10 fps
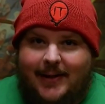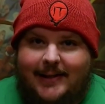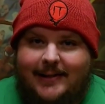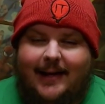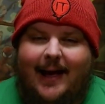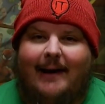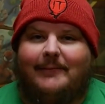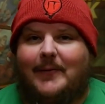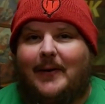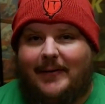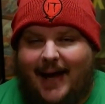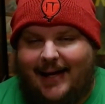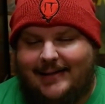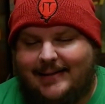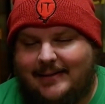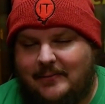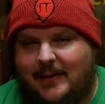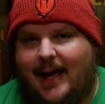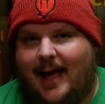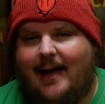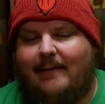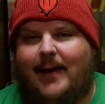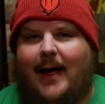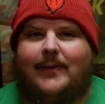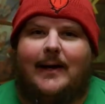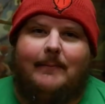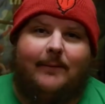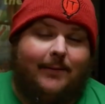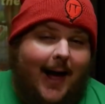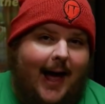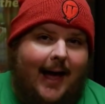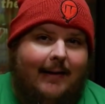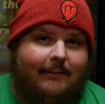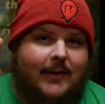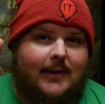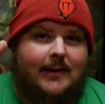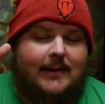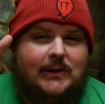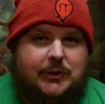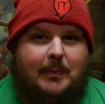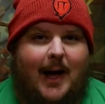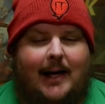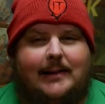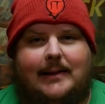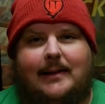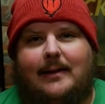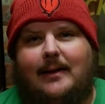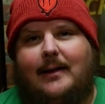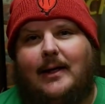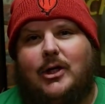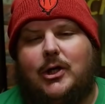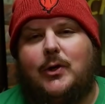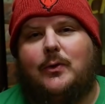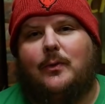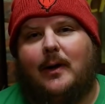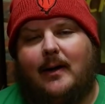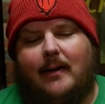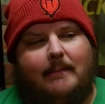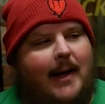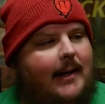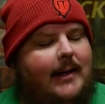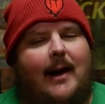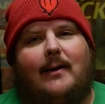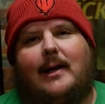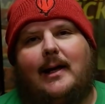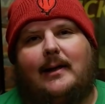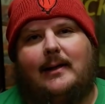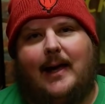it, after all that, we have at the number five spot, You by Caroline